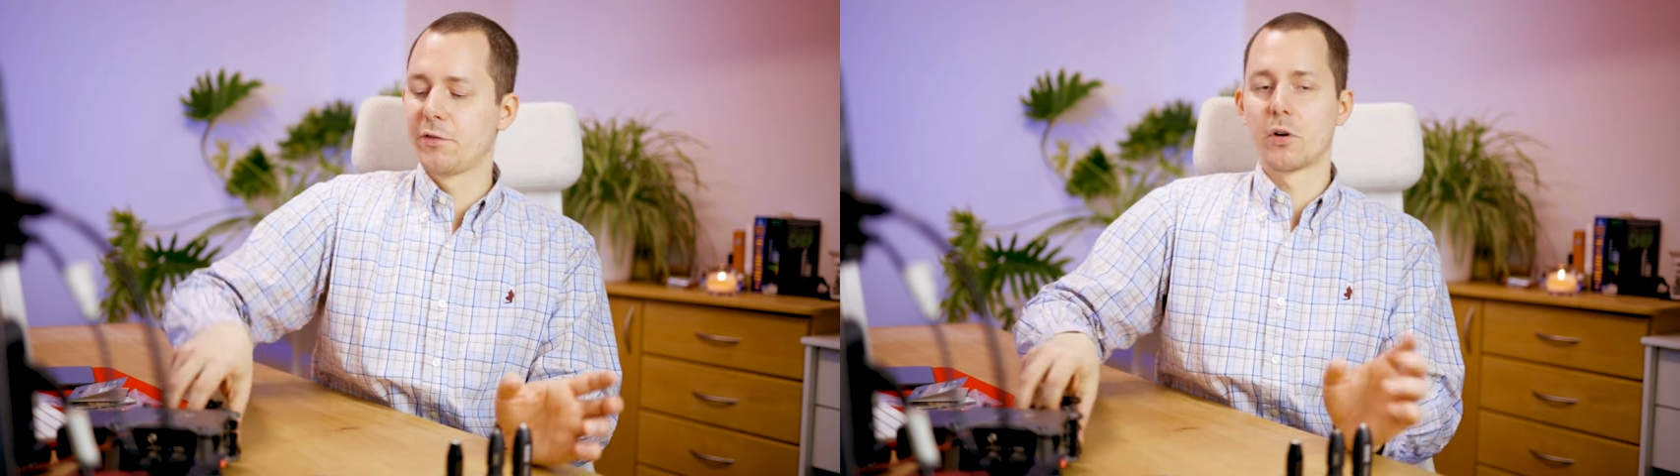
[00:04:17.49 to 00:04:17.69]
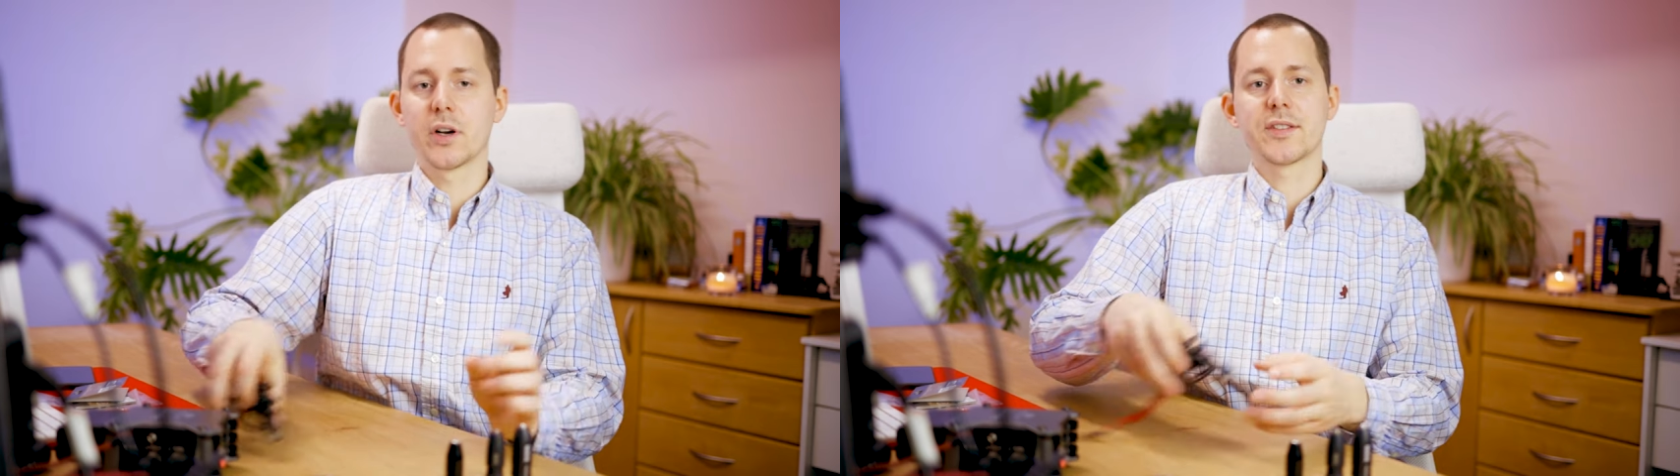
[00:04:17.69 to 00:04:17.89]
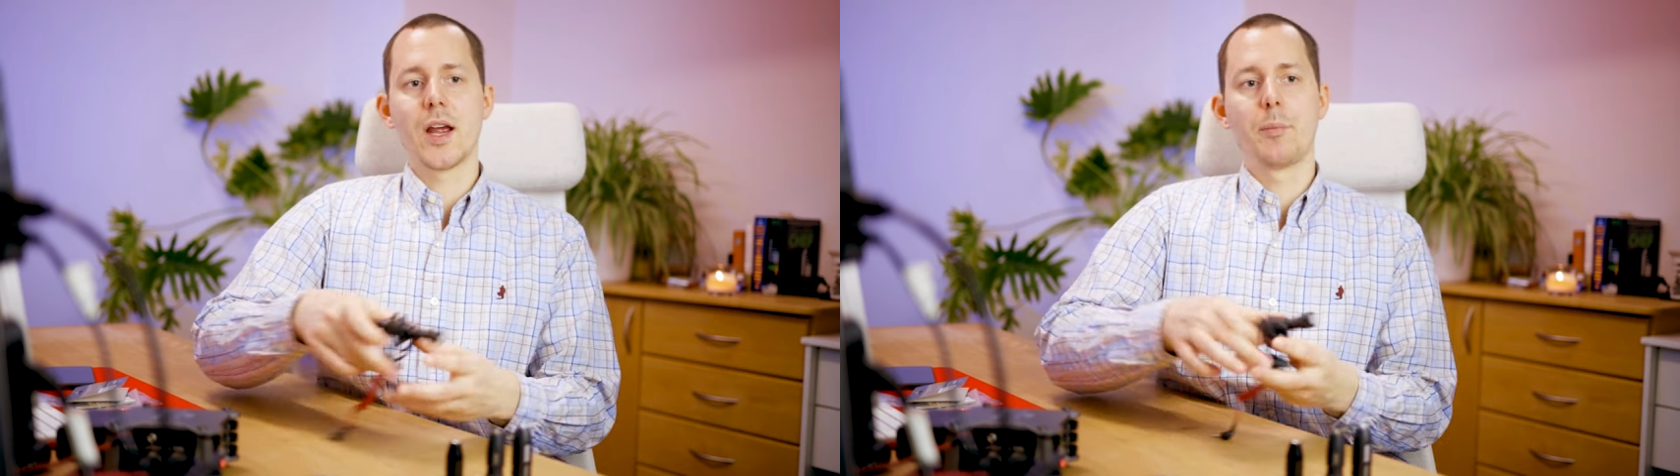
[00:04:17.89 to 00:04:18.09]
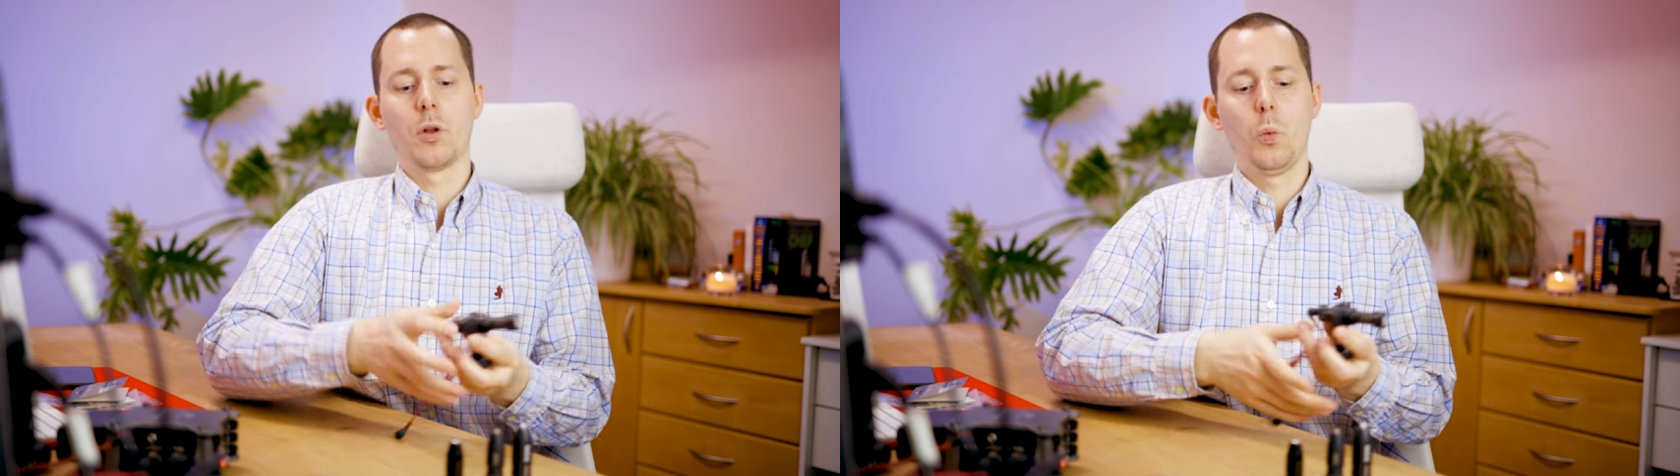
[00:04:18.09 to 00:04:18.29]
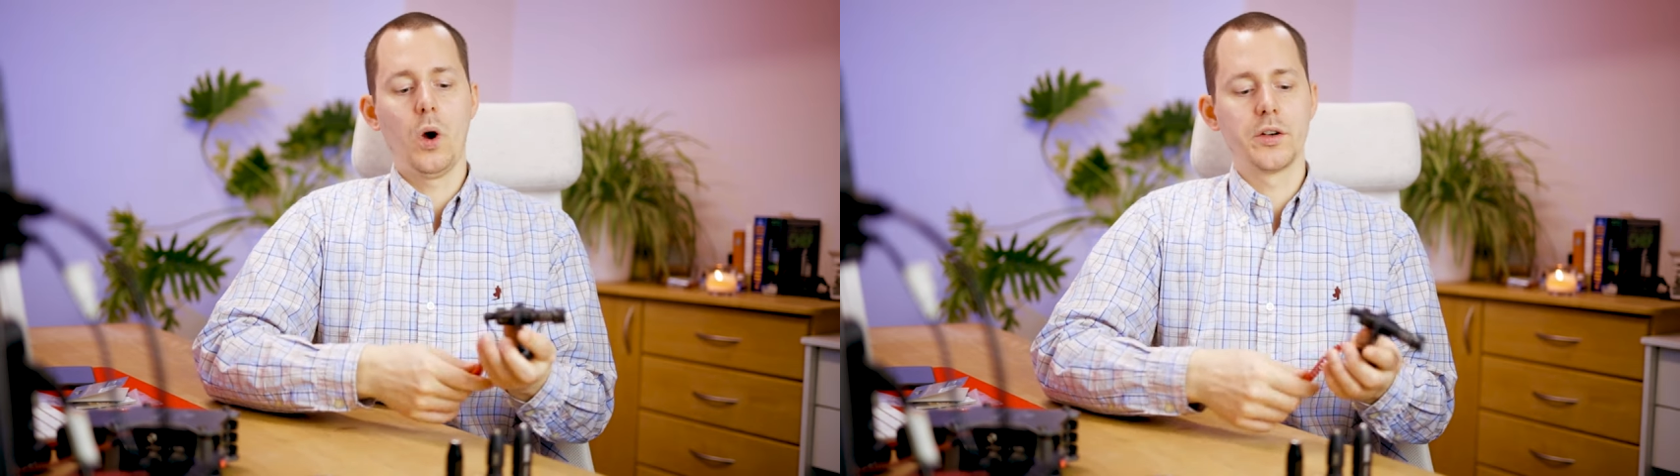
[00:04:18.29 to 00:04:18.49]
for
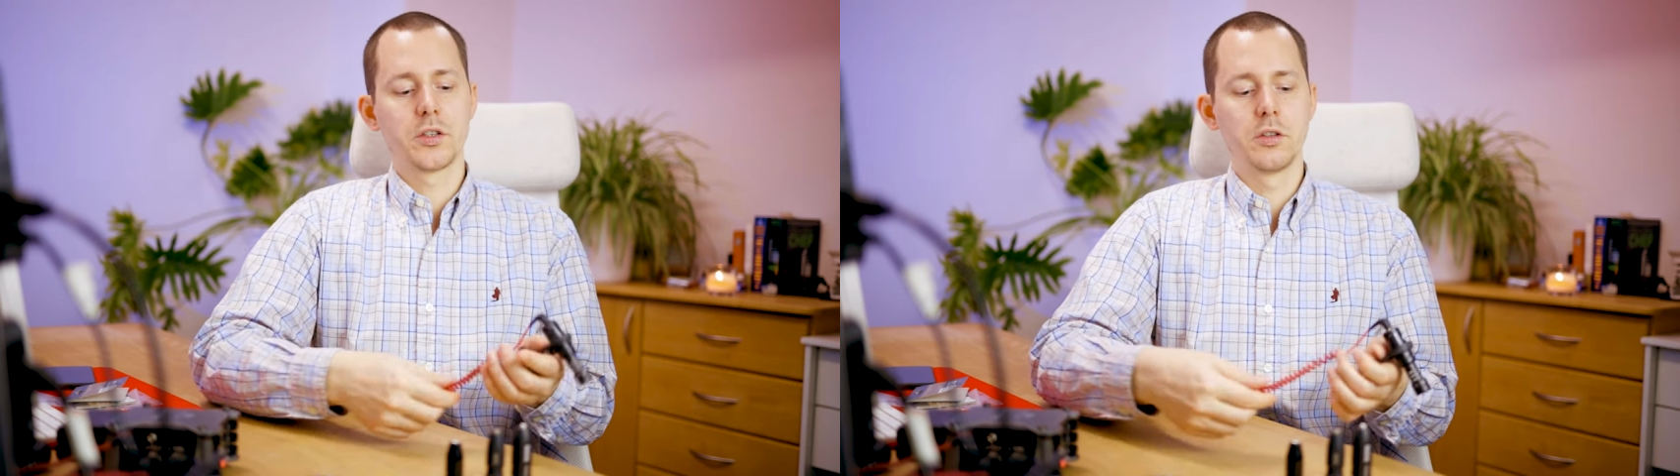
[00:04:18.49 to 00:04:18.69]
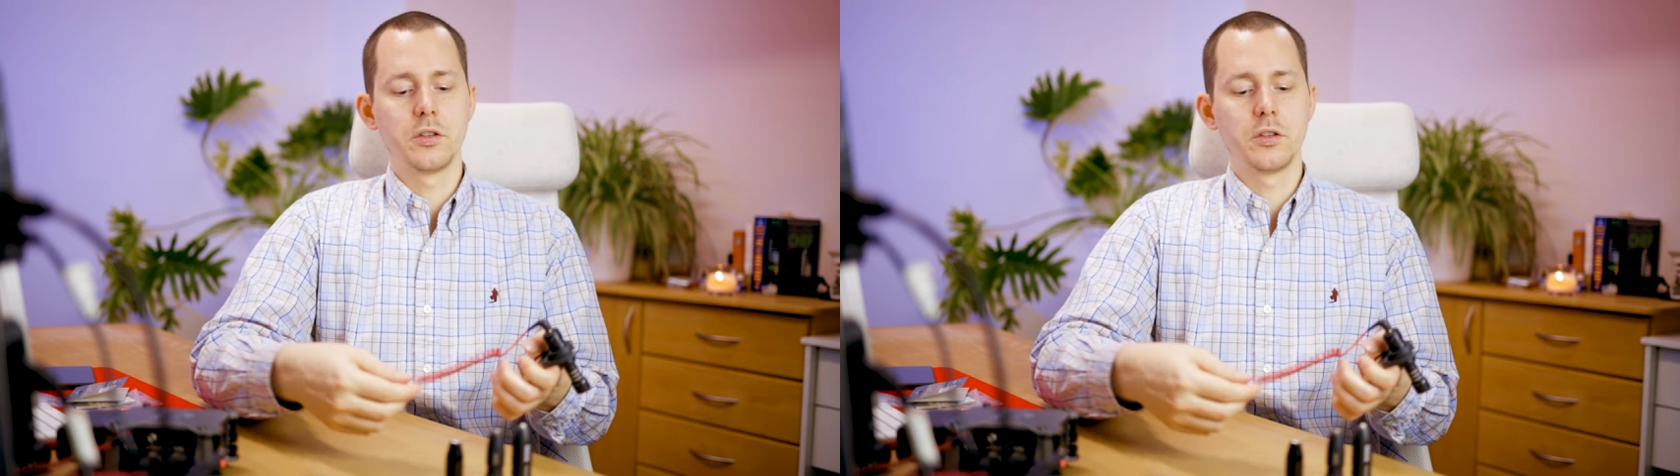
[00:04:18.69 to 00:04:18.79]
example, want to